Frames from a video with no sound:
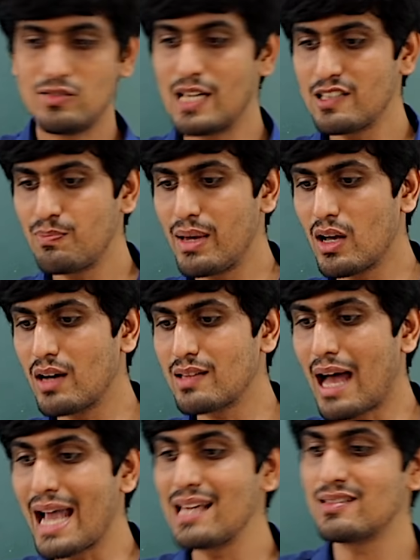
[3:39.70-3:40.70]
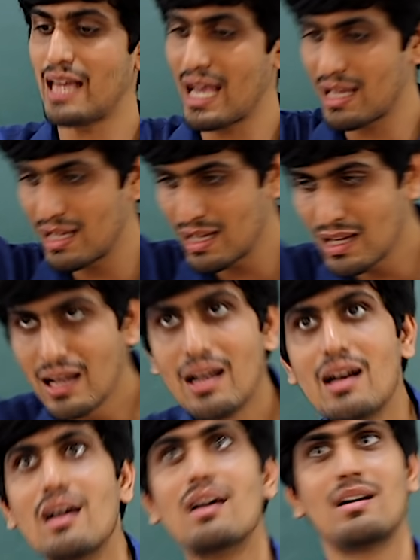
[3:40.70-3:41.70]
just because I say
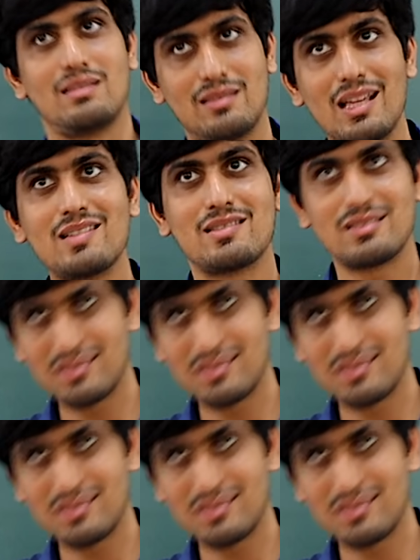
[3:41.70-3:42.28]
this,